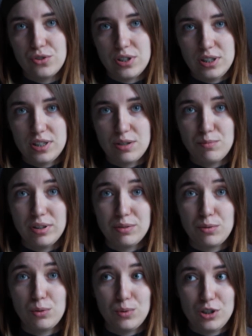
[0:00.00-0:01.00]
system,
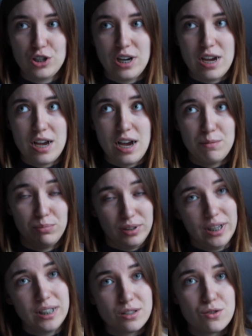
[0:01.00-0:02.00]
on which I
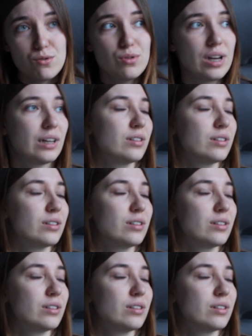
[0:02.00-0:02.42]
applied to,